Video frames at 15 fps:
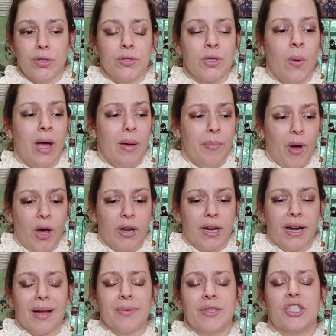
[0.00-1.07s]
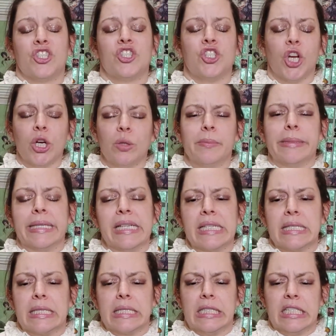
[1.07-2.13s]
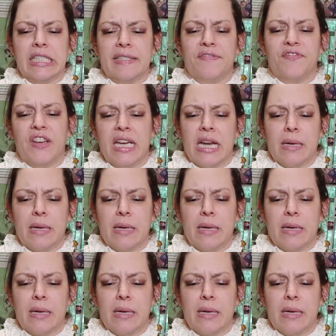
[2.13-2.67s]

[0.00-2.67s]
So I bought it and I was so mad that it didn't fit.